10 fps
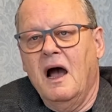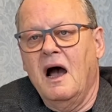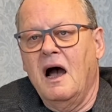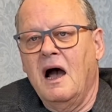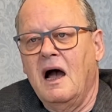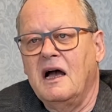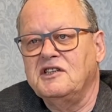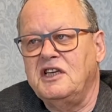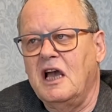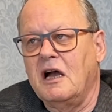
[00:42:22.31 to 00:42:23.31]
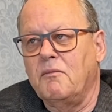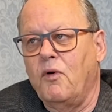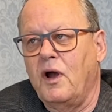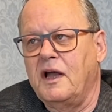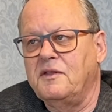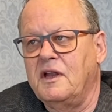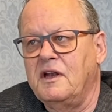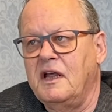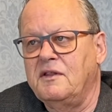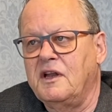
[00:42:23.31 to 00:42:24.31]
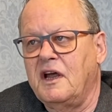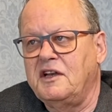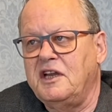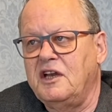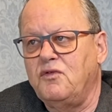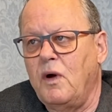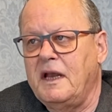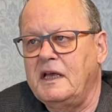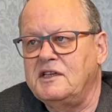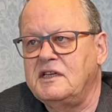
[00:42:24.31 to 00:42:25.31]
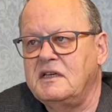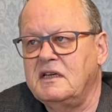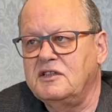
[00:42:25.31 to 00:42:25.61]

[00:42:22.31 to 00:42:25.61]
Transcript: as a young boy in the 1920s.